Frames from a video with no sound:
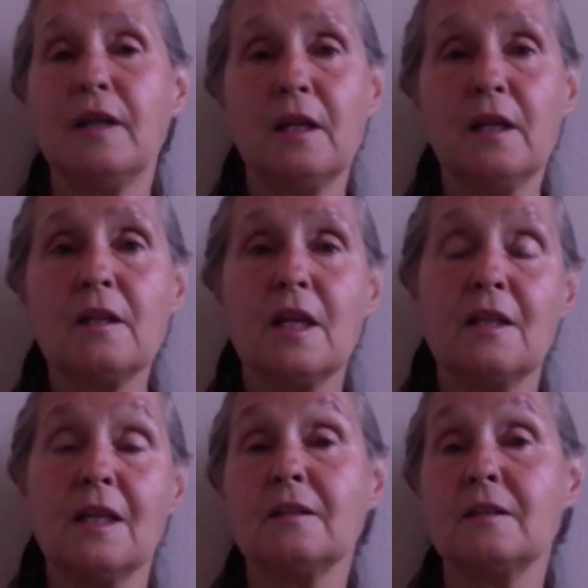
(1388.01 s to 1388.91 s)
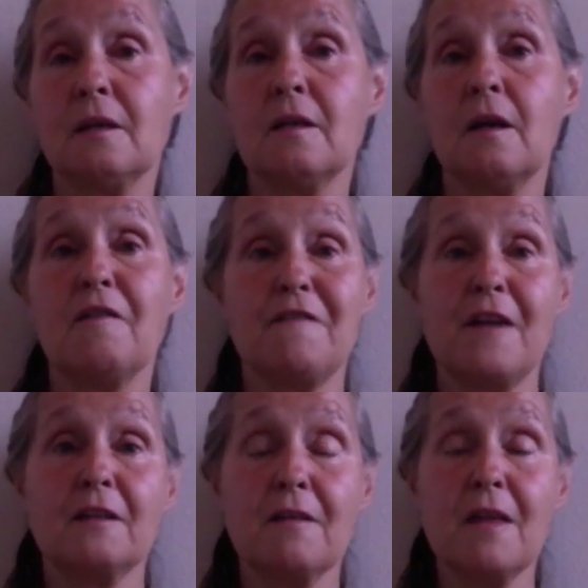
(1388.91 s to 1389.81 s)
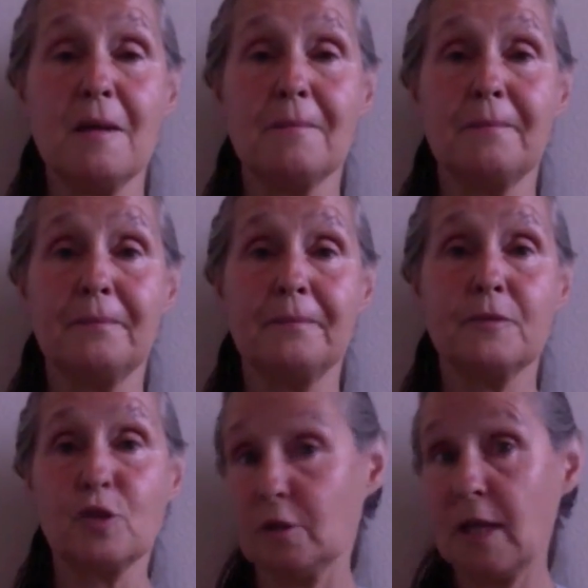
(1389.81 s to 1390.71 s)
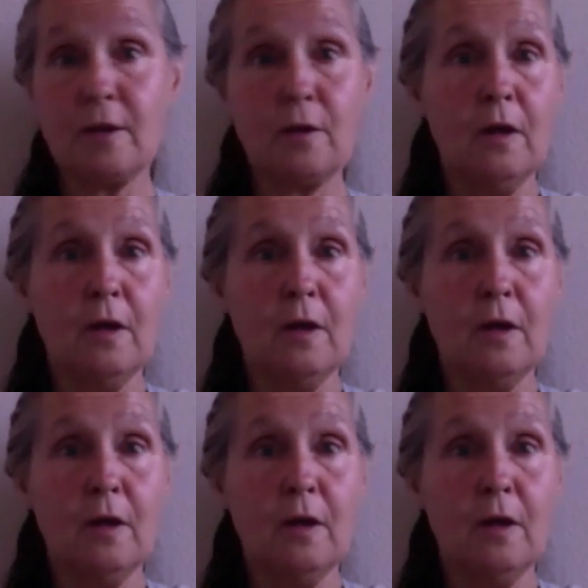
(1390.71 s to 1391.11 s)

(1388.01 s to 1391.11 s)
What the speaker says: anything that's going to affect them, just like